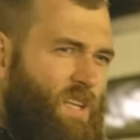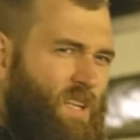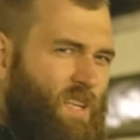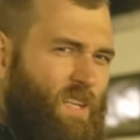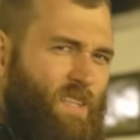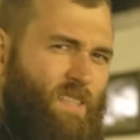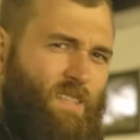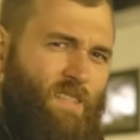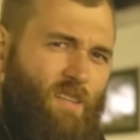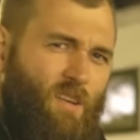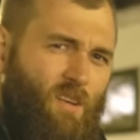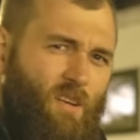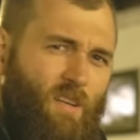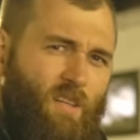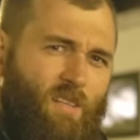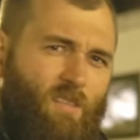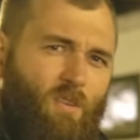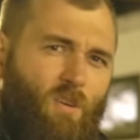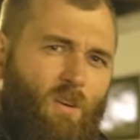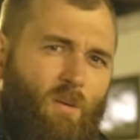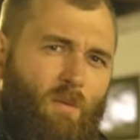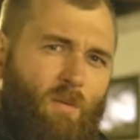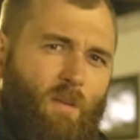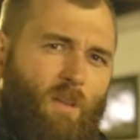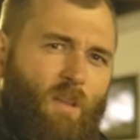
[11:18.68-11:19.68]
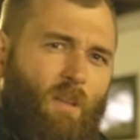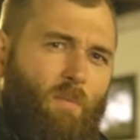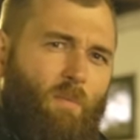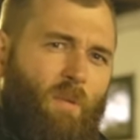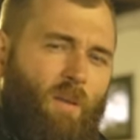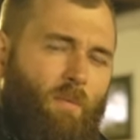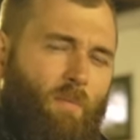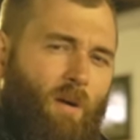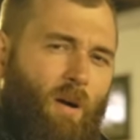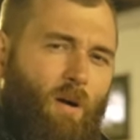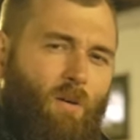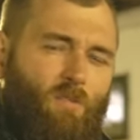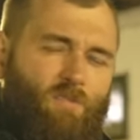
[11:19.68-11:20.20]
let's talk, talk a little bit
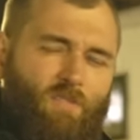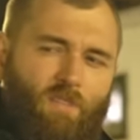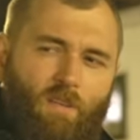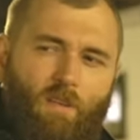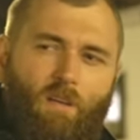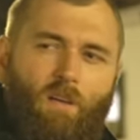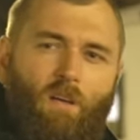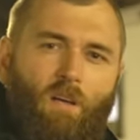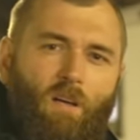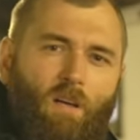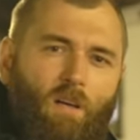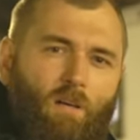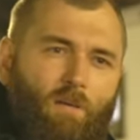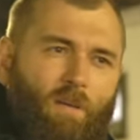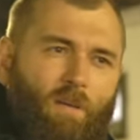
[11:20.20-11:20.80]
about uh,